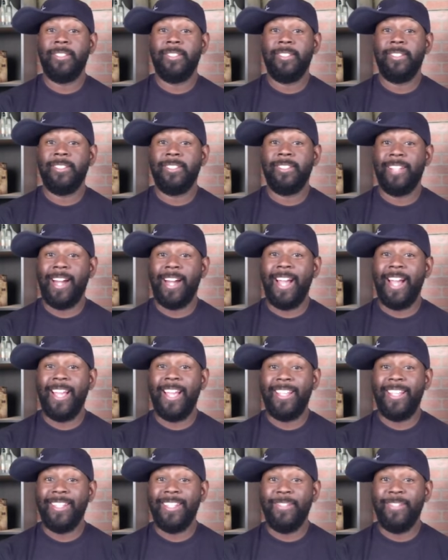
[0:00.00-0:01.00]
All
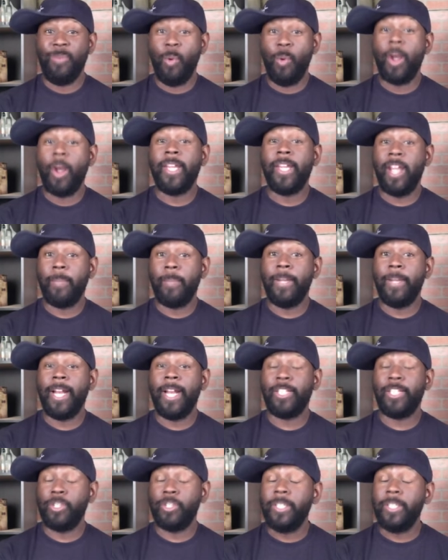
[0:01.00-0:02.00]
right? We want to get up in that
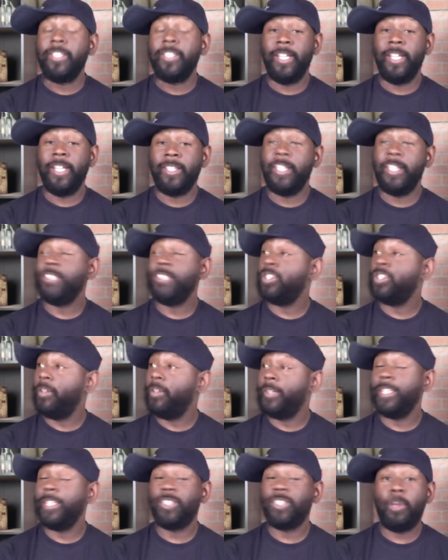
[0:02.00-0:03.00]
tree. Get get your
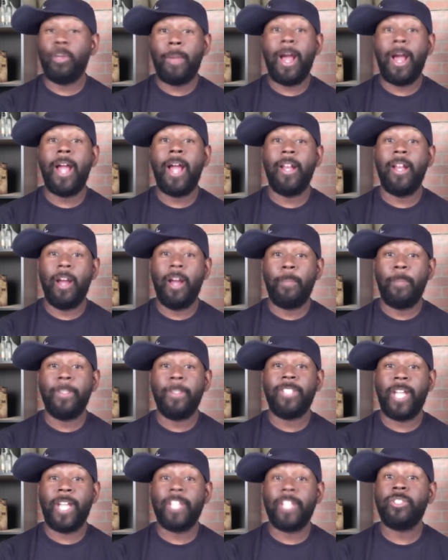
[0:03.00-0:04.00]
get your behind up into
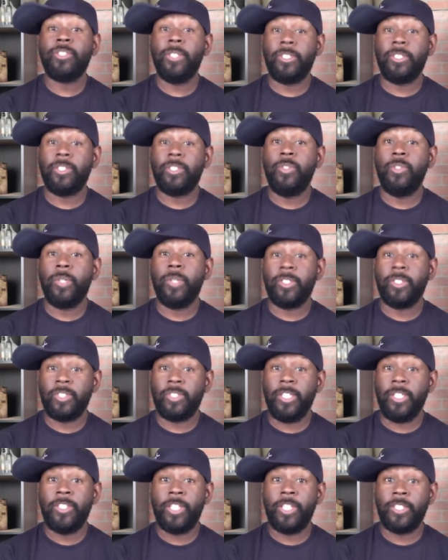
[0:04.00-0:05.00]
that tree so you can see
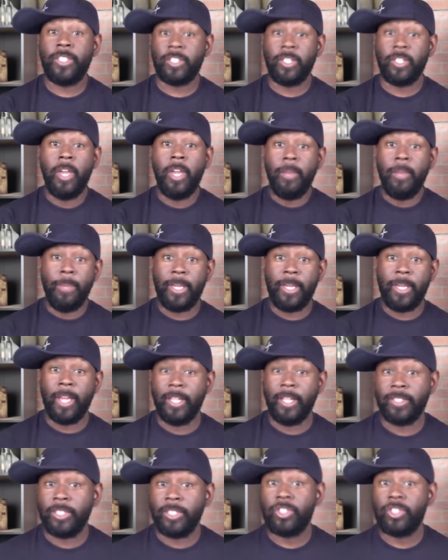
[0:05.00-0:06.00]
Jesus.
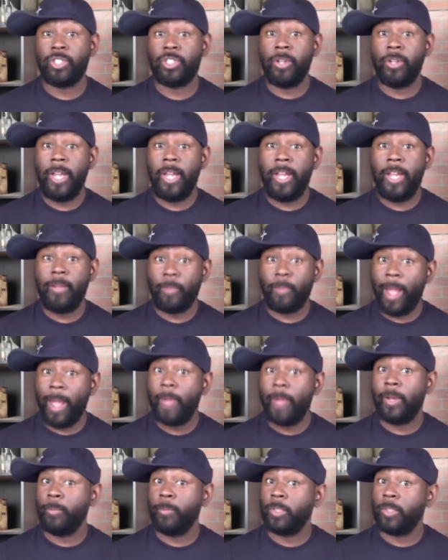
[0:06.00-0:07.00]
Because this tree, right?
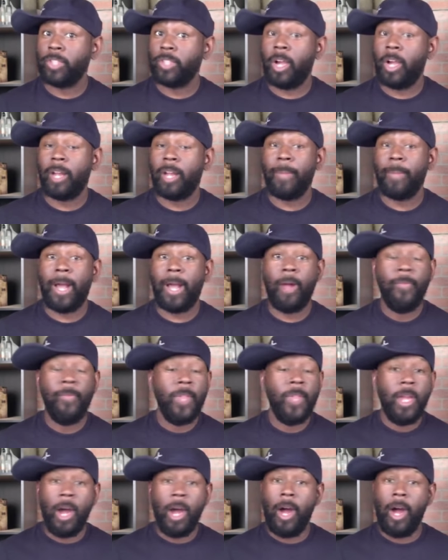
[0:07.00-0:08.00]
we're talking about
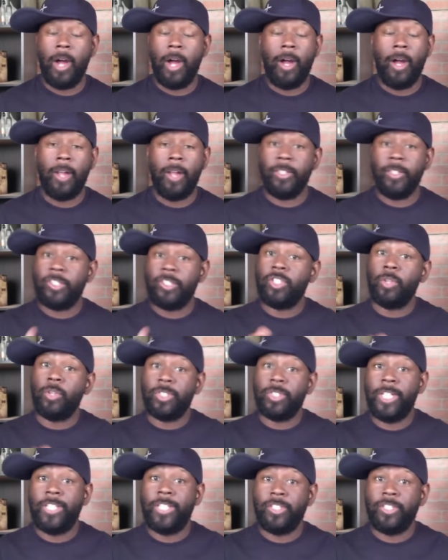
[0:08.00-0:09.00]
uh, uh, the
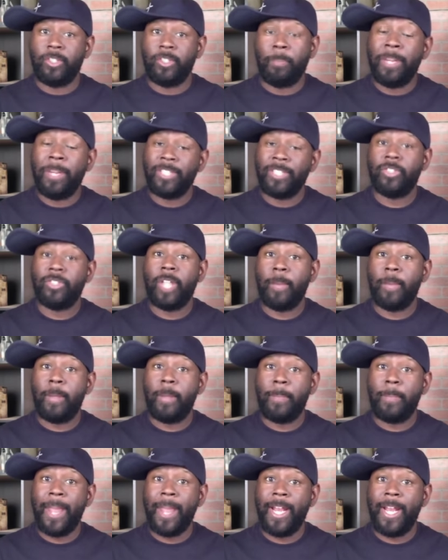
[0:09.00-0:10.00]
associations, the pictures that are being
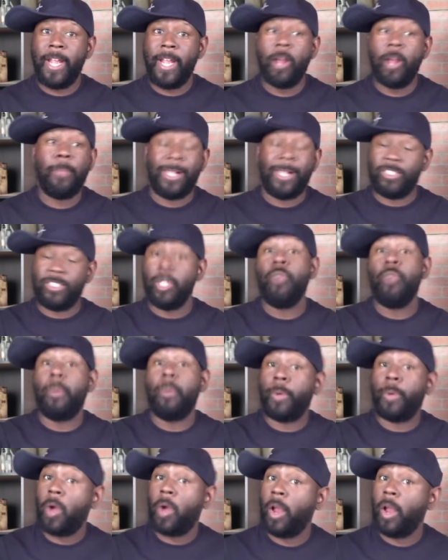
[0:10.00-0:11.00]
painted here. My son, whom I'm
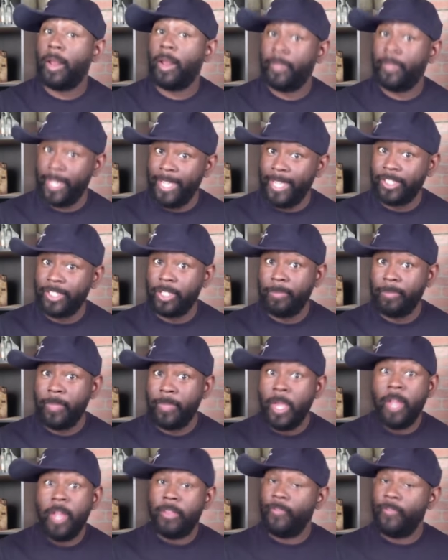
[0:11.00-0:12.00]
call out of
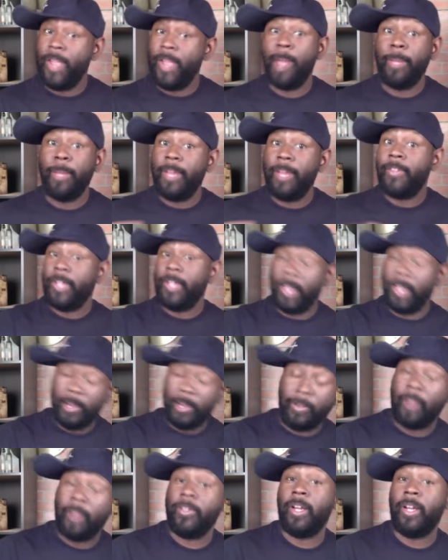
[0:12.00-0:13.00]
Egypt, the family of the, uh, of, uh,